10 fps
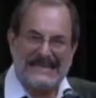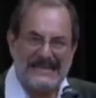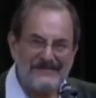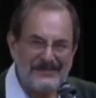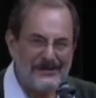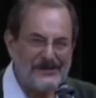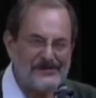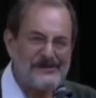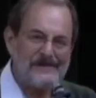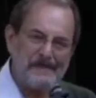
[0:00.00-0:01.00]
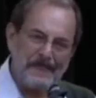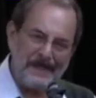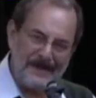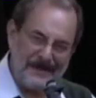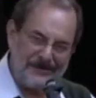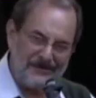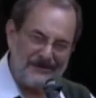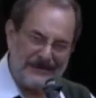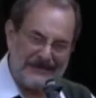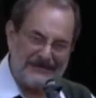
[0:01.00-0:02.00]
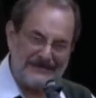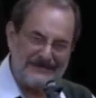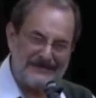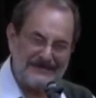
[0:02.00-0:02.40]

even though I don't like it.